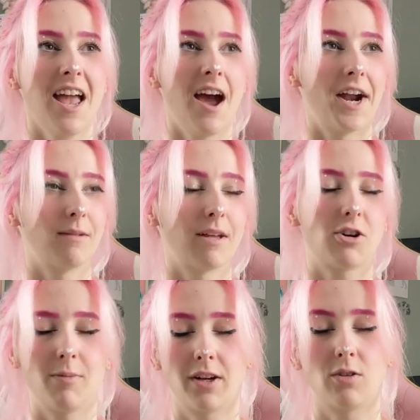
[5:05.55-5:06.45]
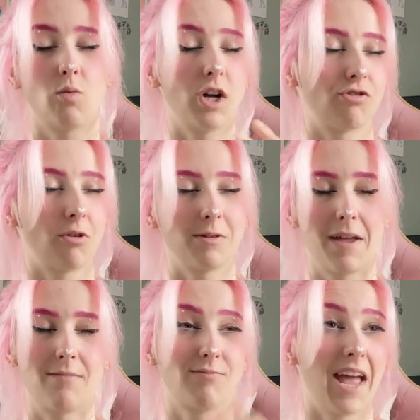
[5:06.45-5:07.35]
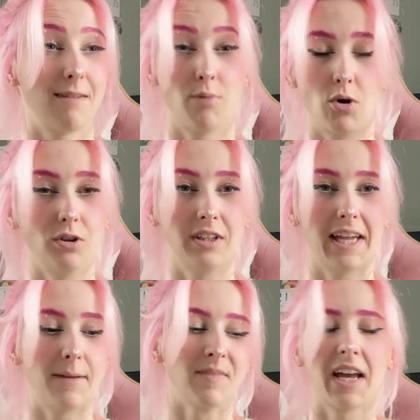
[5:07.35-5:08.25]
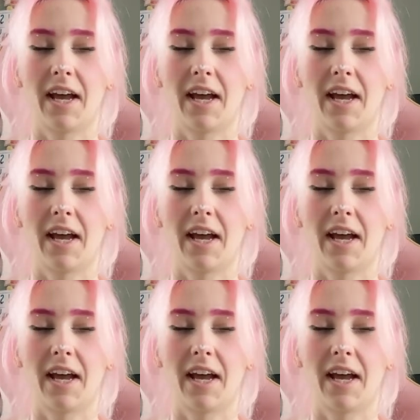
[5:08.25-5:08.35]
And I'm like, oh my God, what is wrong with me? I'm getting poorly.